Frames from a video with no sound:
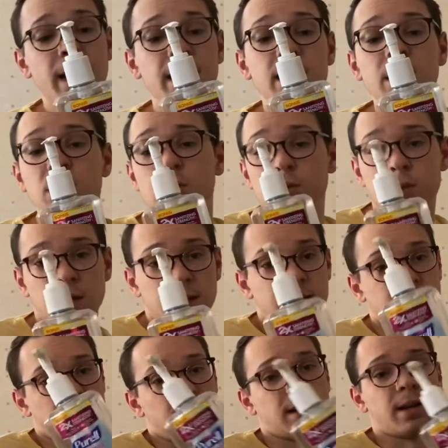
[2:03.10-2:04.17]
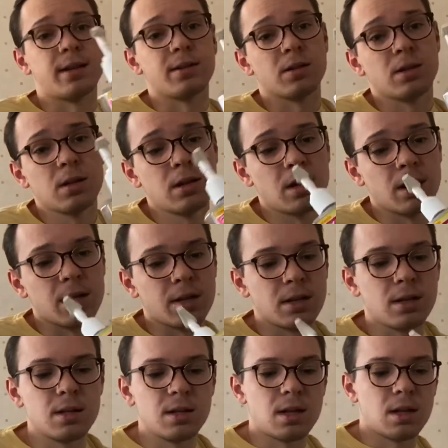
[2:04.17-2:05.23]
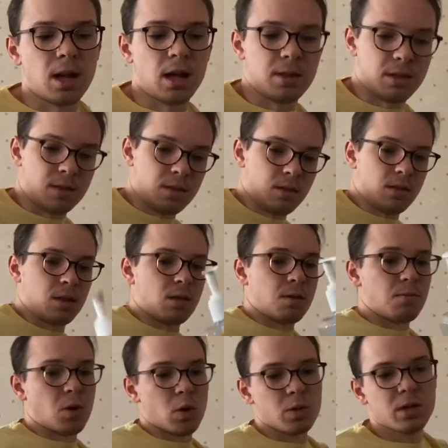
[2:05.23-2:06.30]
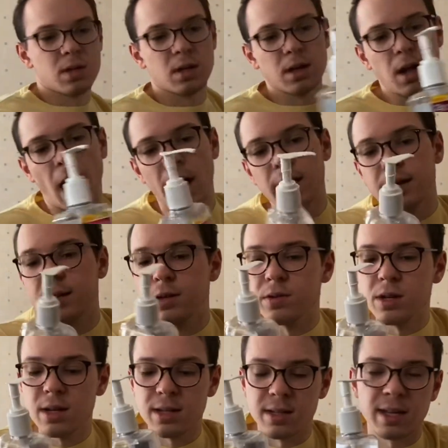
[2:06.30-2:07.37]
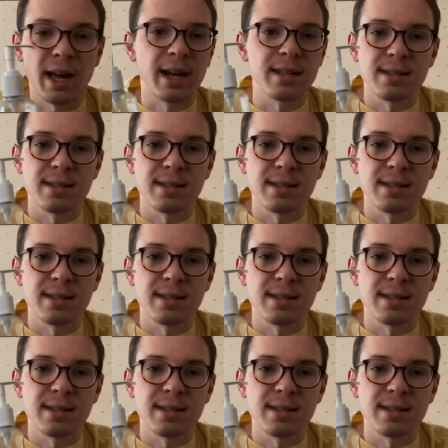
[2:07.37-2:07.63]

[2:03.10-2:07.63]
use hand sanitizer the most. I like to use it because it kind of